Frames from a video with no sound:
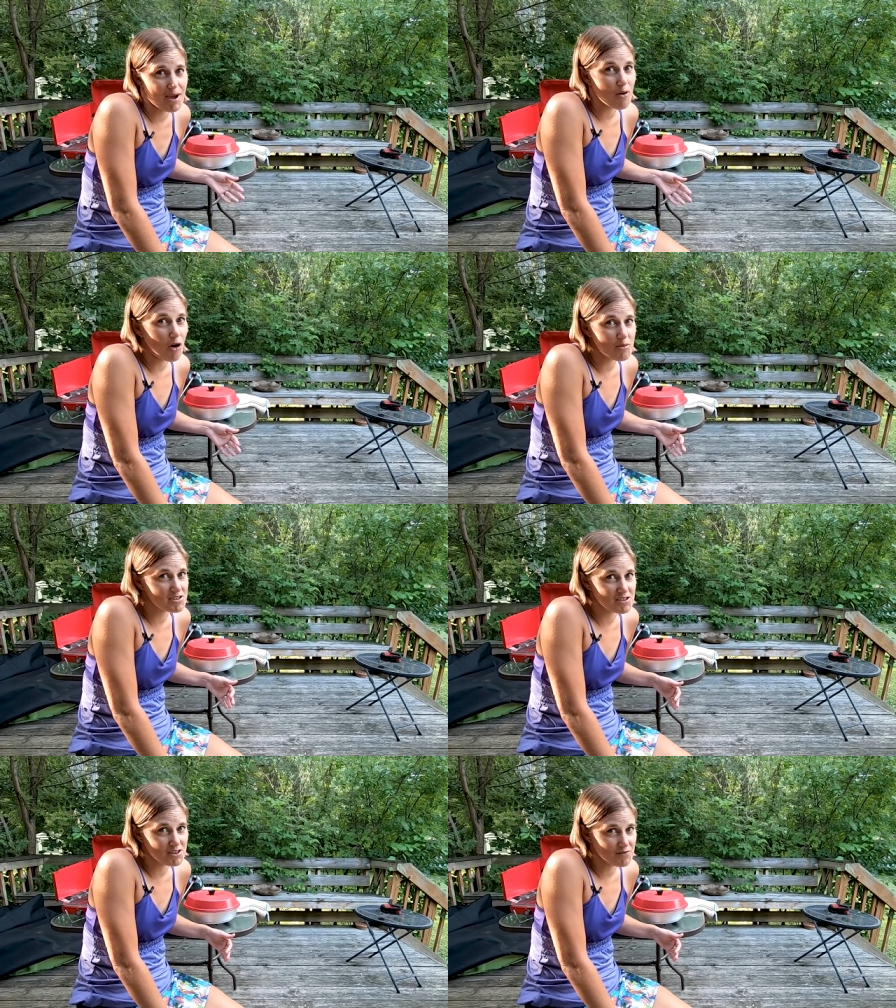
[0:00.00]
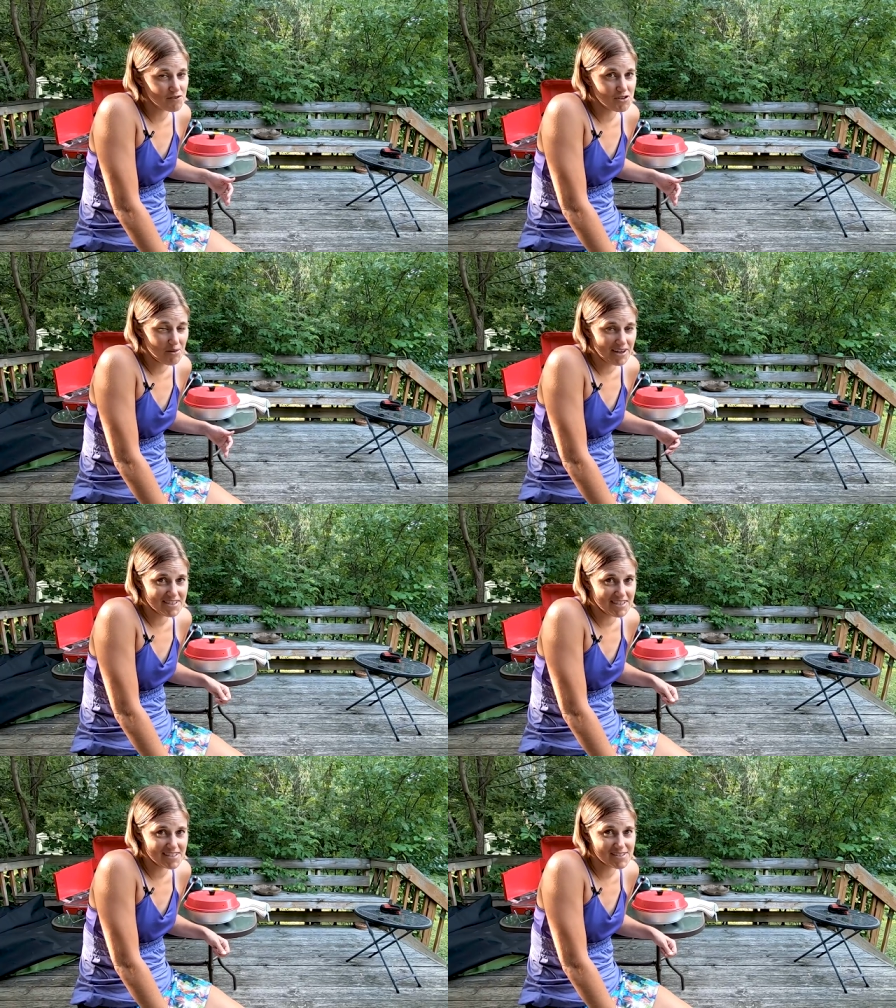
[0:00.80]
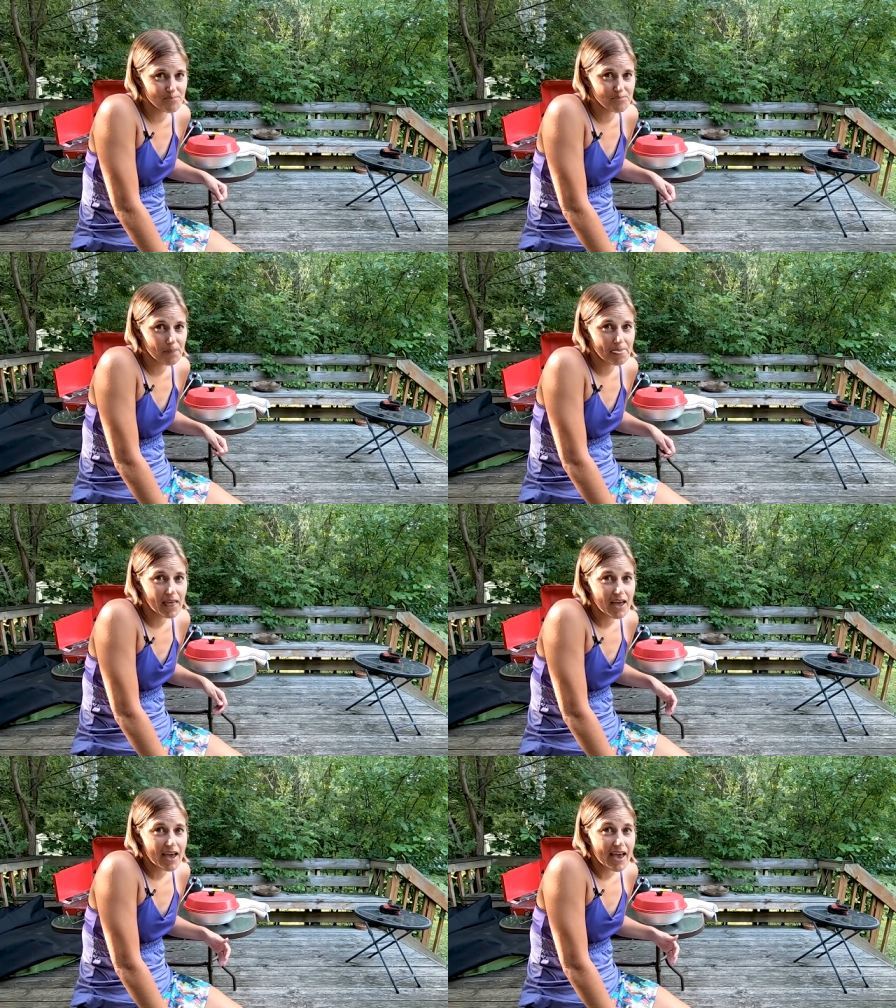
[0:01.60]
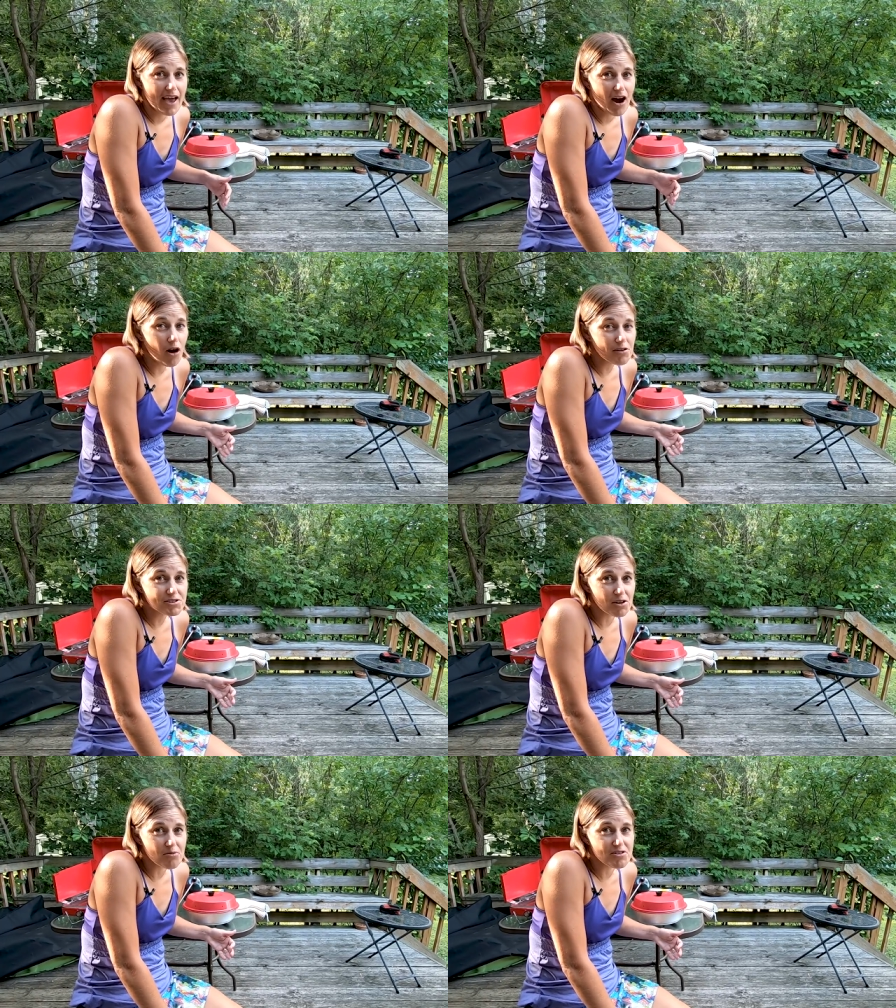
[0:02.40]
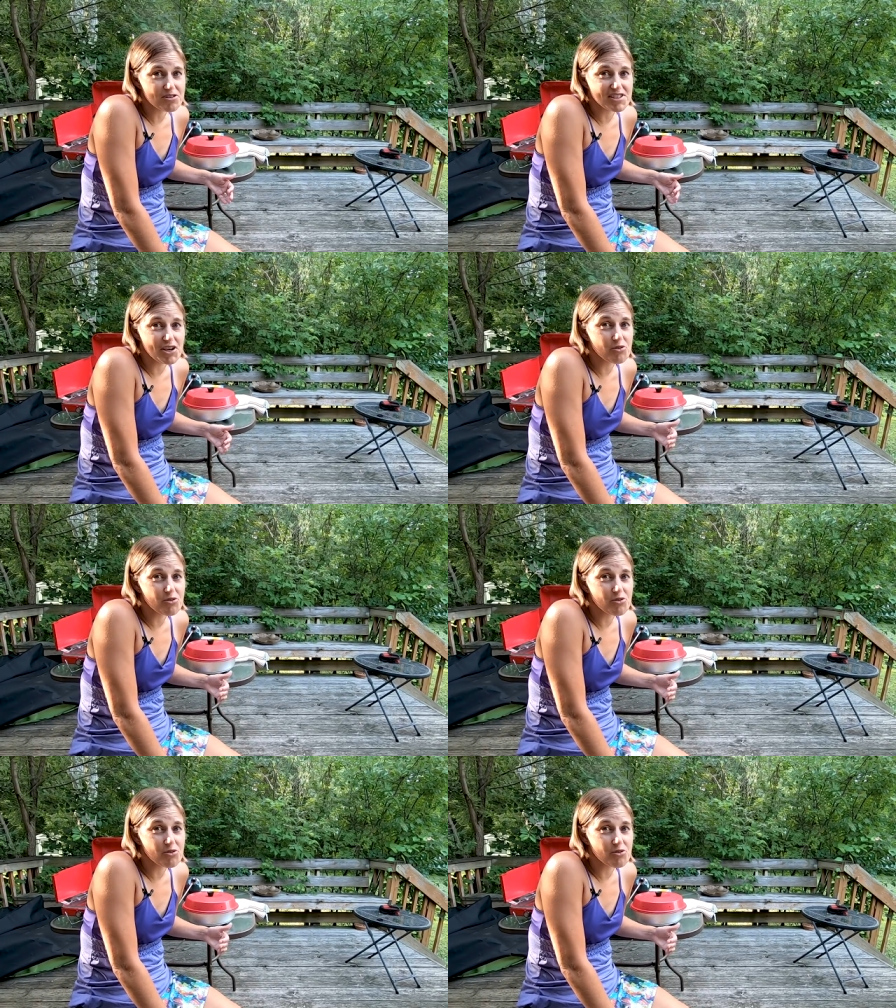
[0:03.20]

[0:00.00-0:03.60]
I'm always looking for new ideas. Also, there is a